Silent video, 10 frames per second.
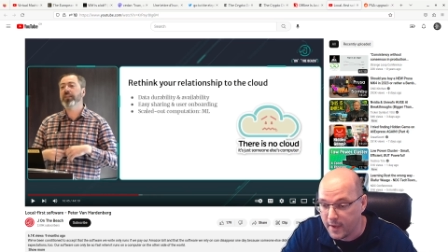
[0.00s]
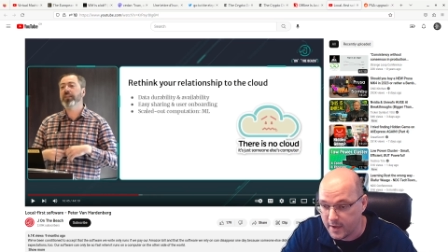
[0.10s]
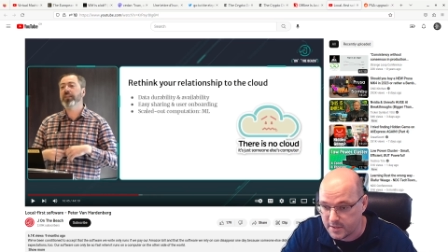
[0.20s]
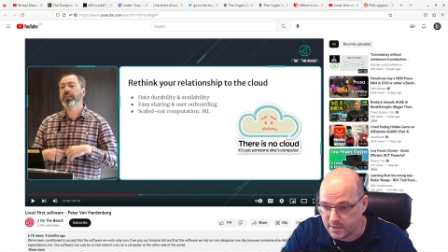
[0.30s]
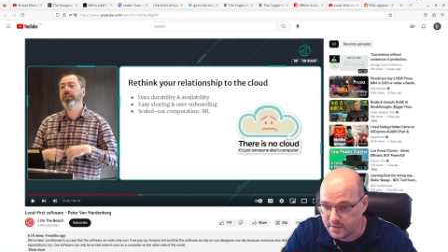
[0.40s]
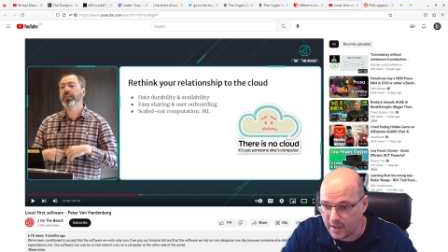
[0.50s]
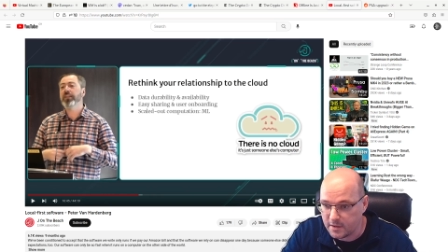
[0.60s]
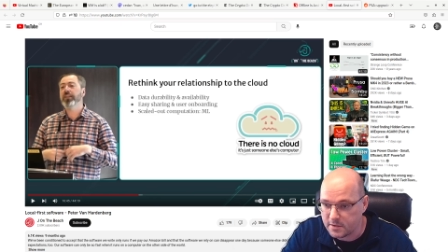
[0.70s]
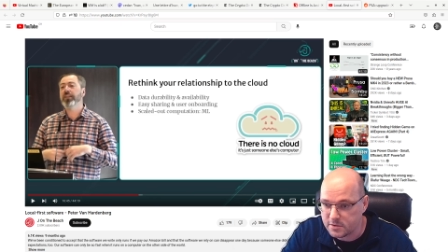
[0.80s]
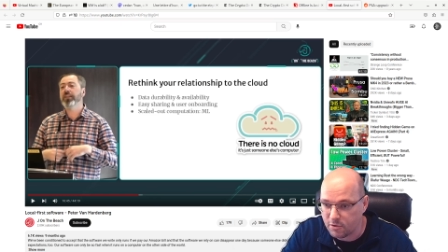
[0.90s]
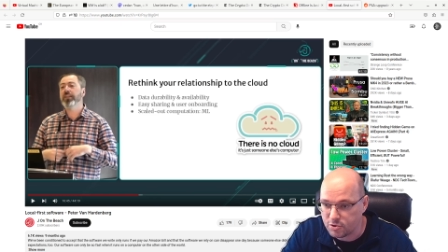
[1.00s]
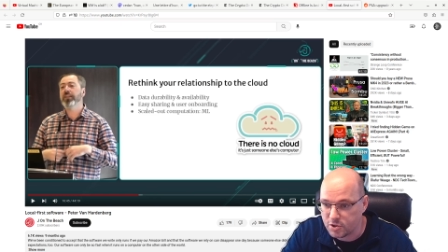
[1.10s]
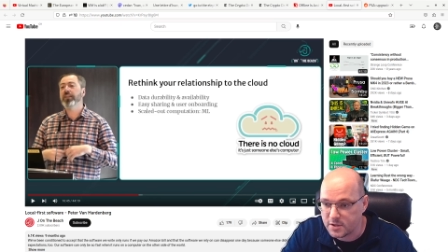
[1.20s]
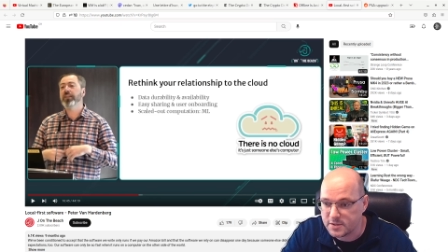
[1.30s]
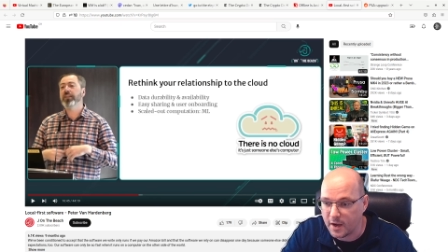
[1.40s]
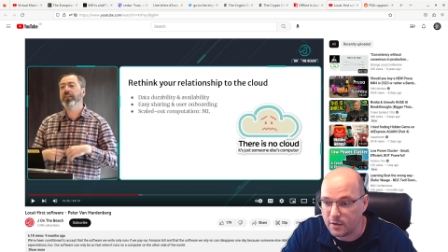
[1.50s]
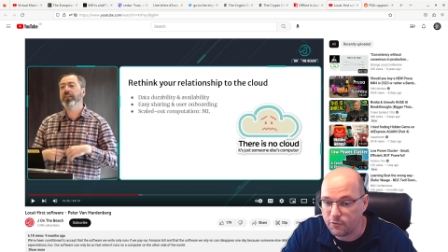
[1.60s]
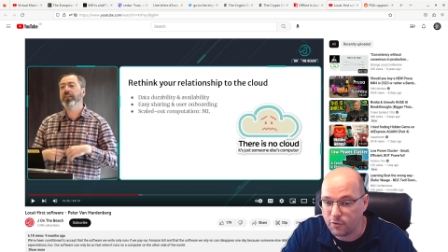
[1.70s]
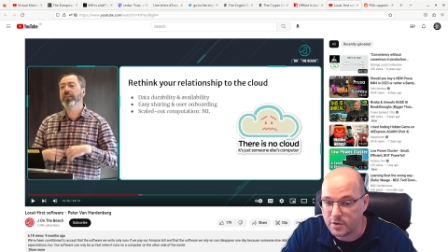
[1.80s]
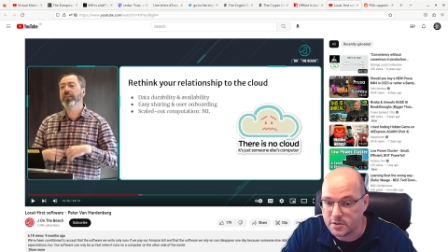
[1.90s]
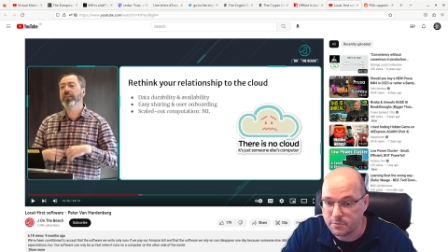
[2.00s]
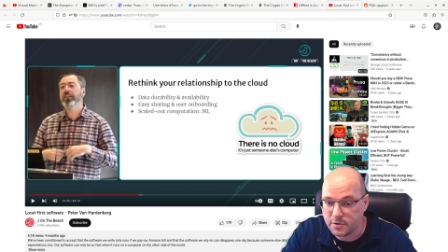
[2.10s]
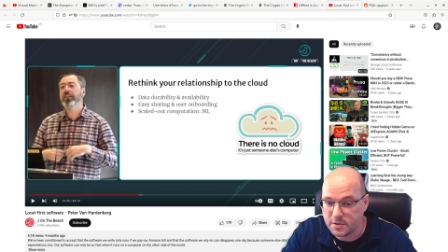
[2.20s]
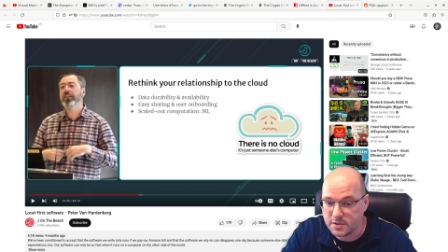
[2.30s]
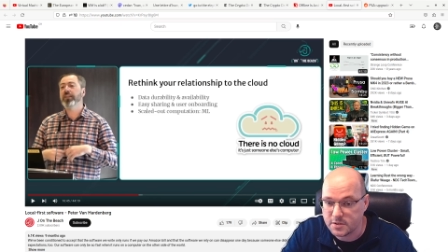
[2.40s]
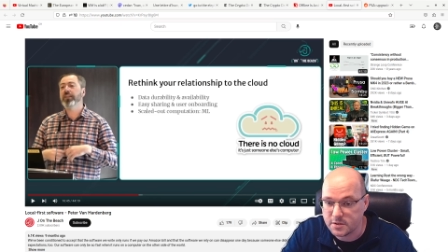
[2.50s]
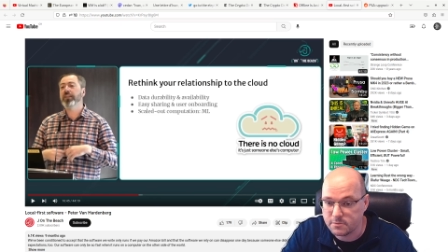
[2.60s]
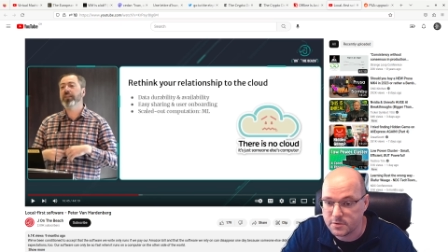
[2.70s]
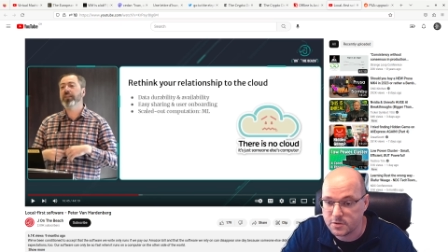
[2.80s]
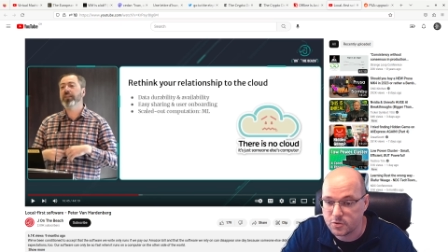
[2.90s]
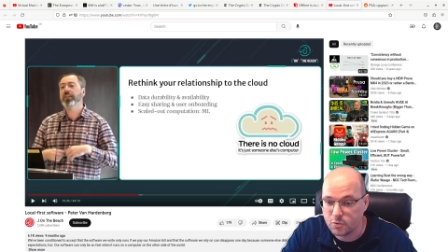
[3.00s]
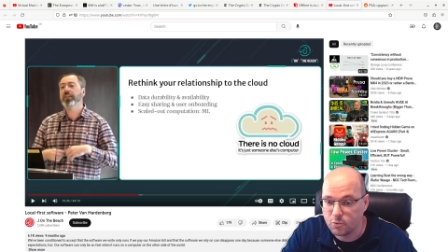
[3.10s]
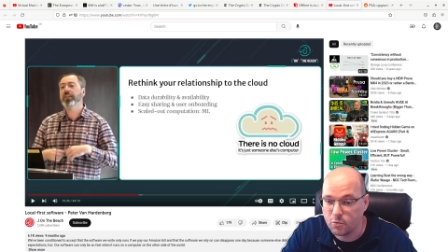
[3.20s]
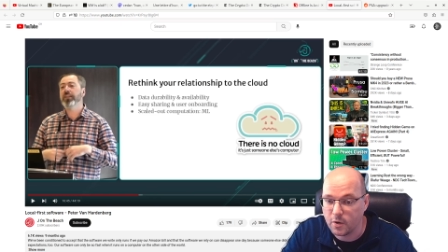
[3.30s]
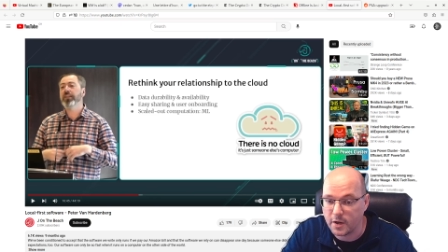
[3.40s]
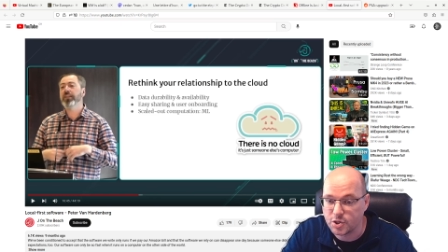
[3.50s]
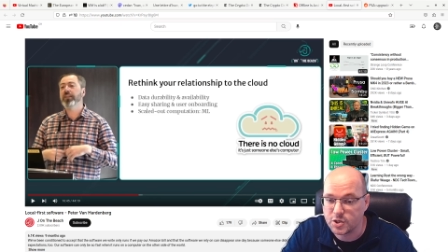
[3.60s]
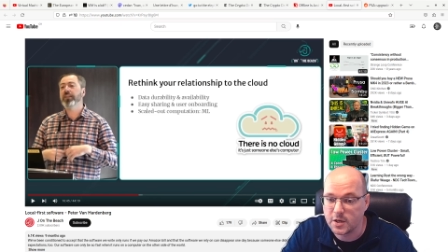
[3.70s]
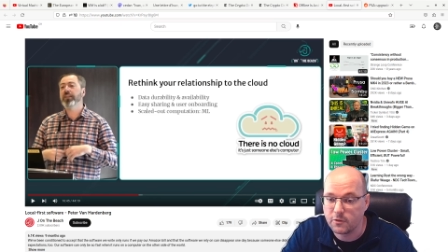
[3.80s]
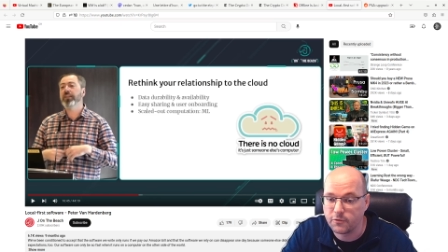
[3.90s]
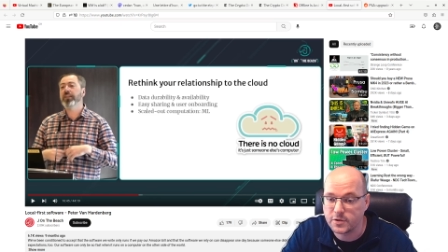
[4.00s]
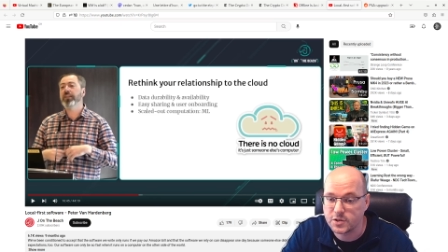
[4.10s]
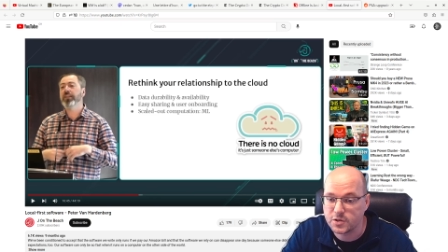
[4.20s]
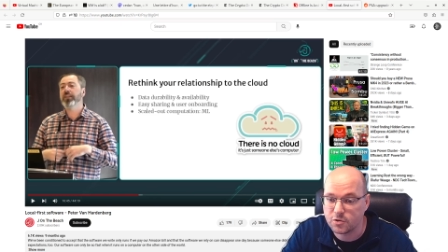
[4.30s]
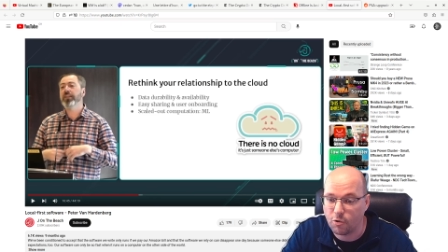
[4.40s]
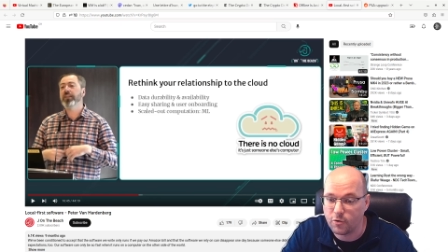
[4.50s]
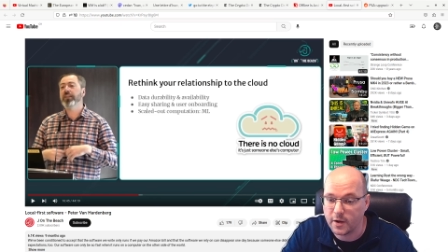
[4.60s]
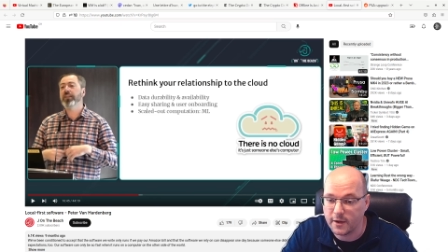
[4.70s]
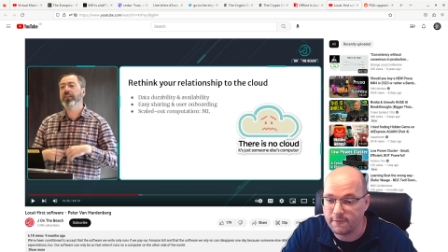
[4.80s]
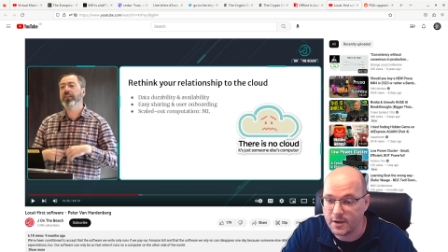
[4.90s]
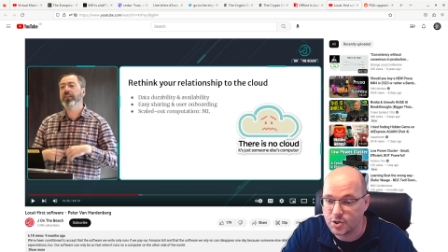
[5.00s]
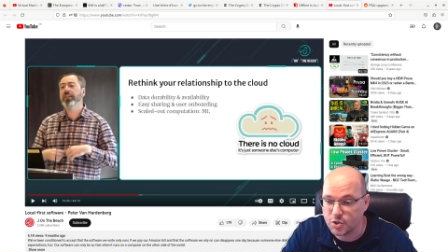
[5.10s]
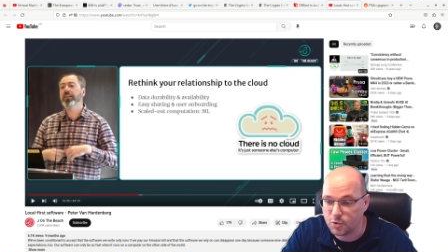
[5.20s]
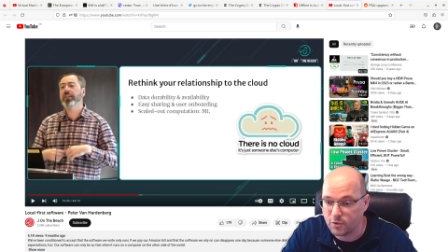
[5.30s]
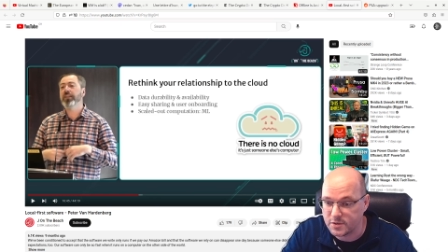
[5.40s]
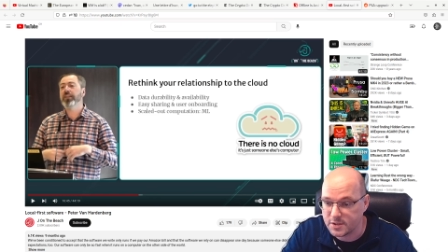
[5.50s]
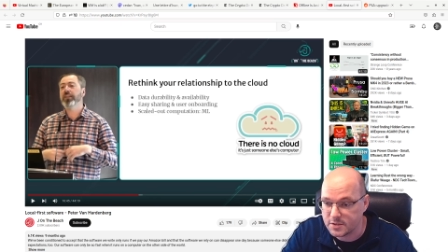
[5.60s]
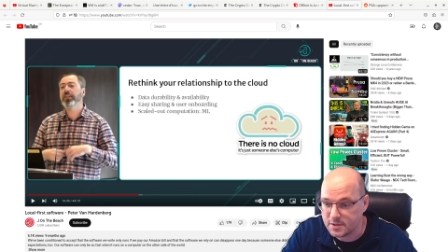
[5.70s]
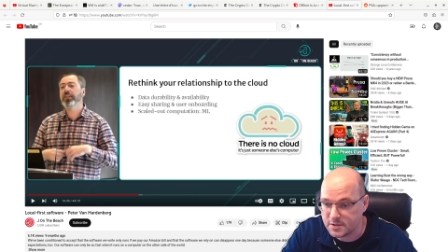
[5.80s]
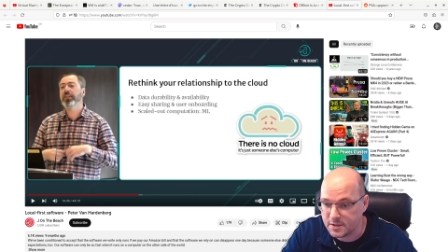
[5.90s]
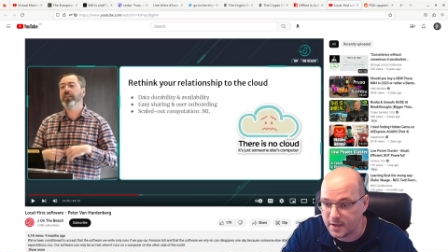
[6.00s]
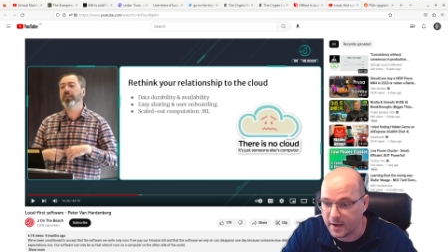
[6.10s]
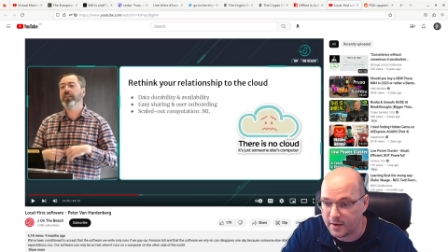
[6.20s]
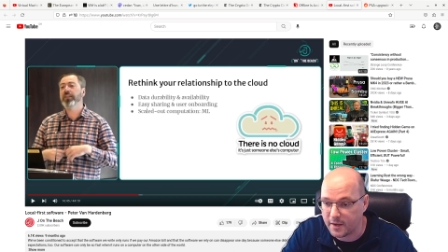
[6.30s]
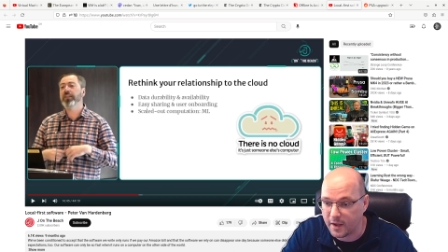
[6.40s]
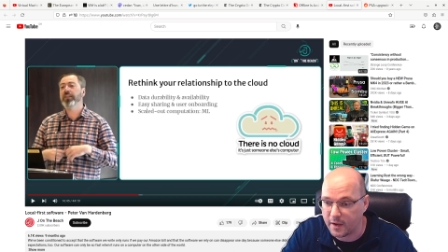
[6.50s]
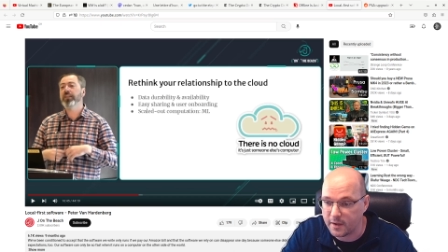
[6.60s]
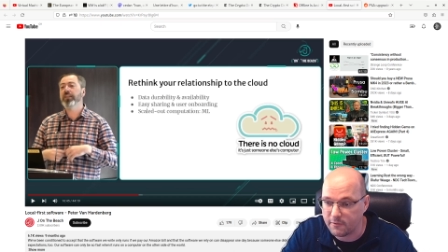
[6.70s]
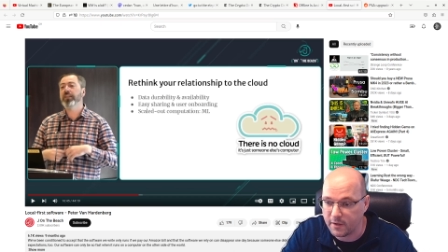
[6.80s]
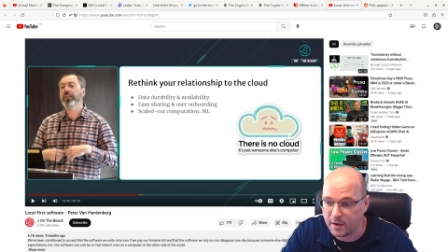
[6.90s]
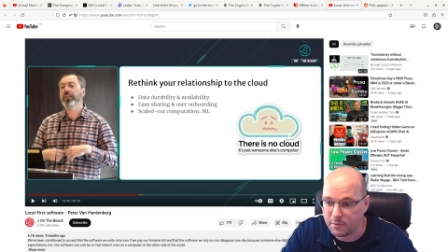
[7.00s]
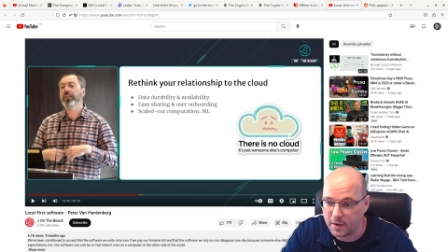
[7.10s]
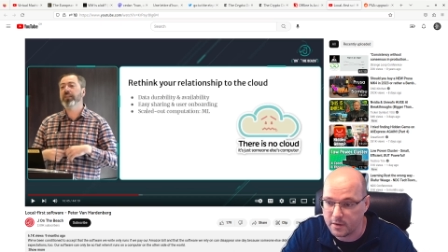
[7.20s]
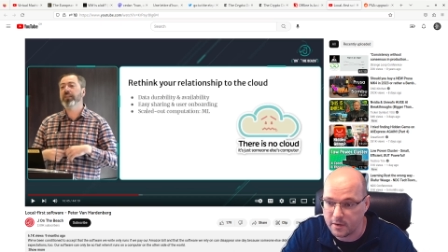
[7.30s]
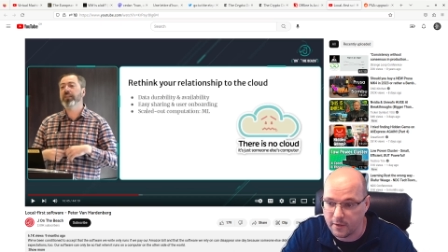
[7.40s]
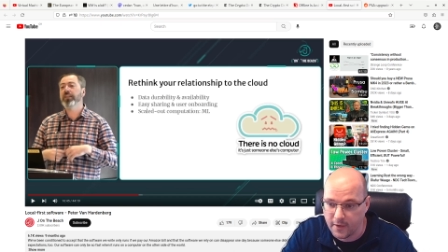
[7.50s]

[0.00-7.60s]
It's a data structure designed for distributed systems to achieve strong eventual consistency and high availability.